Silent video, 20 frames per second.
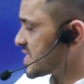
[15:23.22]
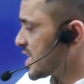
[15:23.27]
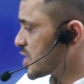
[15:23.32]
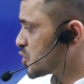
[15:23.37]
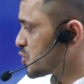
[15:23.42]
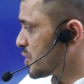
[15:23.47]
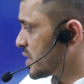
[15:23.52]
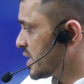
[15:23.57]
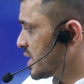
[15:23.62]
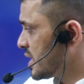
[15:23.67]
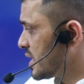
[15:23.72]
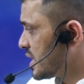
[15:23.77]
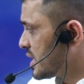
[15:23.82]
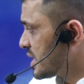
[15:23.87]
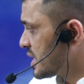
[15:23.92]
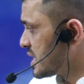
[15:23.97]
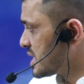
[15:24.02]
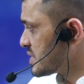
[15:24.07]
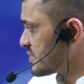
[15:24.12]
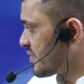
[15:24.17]
Sanctuary
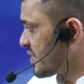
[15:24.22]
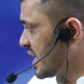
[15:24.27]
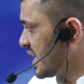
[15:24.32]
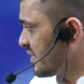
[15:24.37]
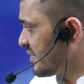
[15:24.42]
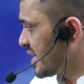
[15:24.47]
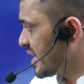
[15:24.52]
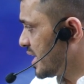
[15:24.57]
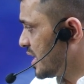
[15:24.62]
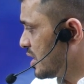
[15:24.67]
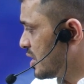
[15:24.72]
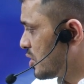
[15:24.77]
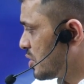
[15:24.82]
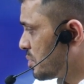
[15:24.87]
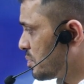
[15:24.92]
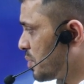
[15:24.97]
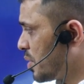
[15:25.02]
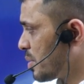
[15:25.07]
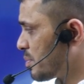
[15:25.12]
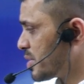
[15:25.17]
is very, very
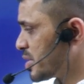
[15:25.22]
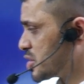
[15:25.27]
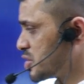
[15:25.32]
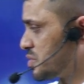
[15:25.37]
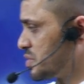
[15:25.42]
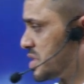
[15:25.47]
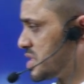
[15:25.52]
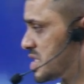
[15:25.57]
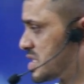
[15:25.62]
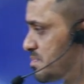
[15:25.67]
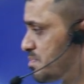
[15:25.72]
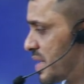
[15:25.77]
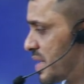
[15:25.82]
popular, students.